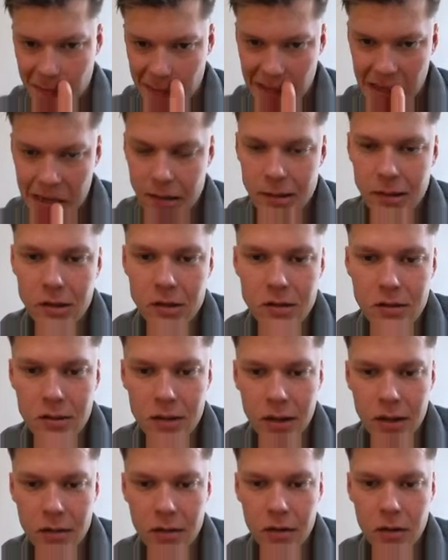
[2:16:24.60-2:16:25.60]
At least
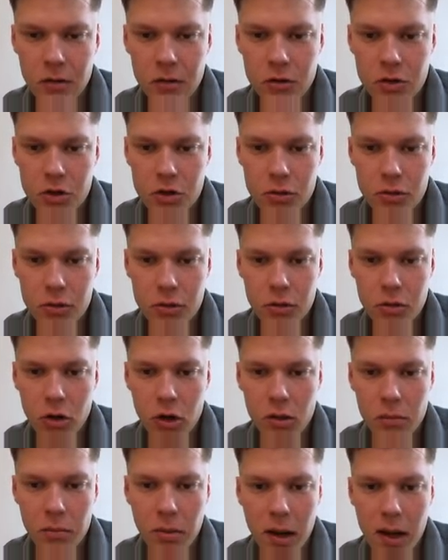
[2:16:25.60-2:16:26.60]
like this should
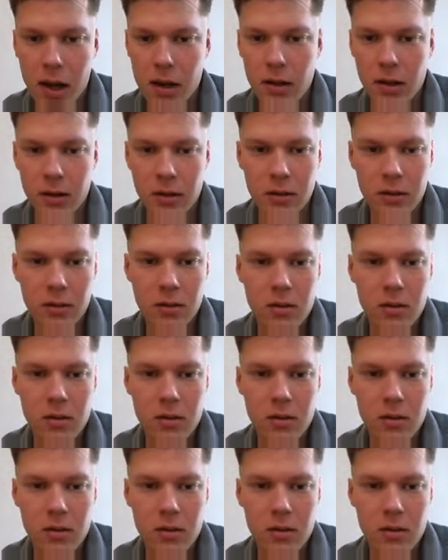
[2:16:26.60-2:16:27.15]
not panic.